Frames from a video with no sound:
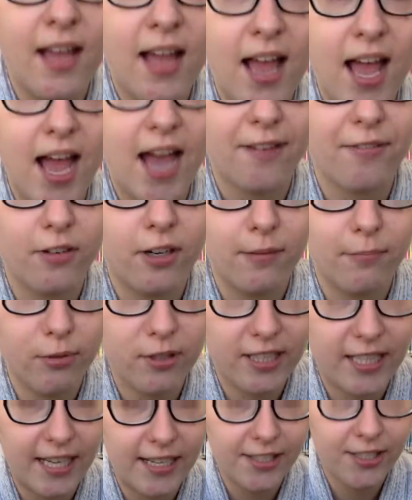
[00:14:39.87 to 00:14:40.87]
Everyone
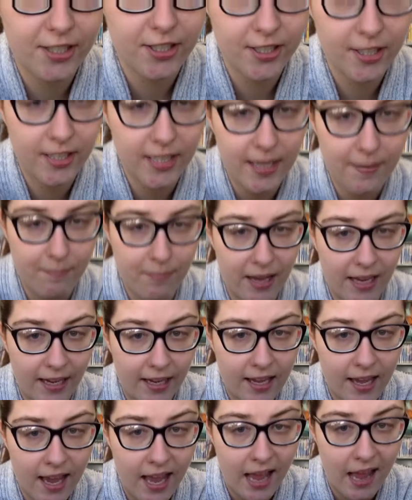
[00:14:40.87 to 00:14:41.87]
pretend you're sleeping.
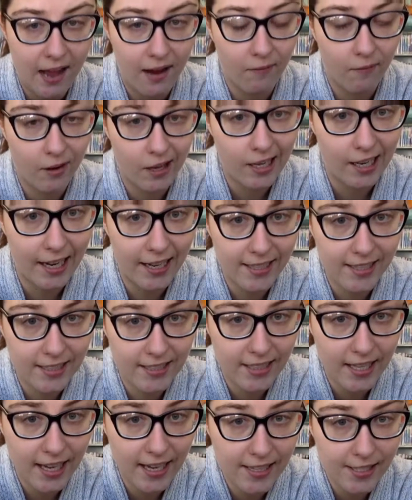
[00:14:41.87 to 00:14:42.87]
And when I
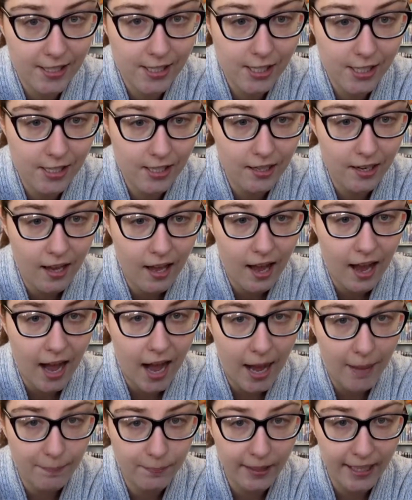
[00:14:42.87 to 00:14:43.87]
say
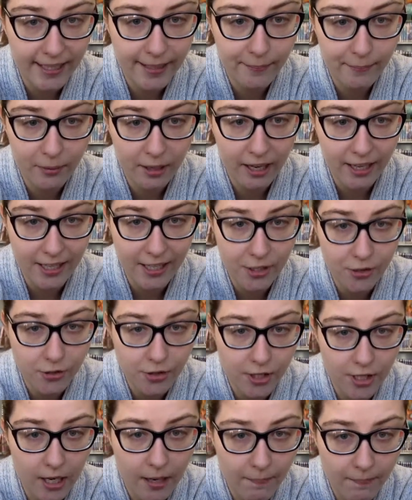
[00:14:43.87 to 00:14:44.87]
hop like bunny, you
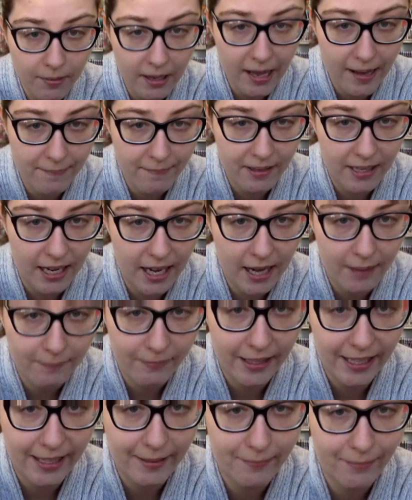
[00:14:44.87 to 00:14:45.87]
jump up and hop
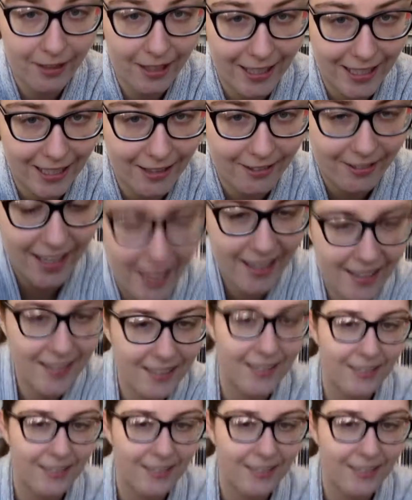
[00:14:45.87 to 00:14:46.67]
like a bunny, okay?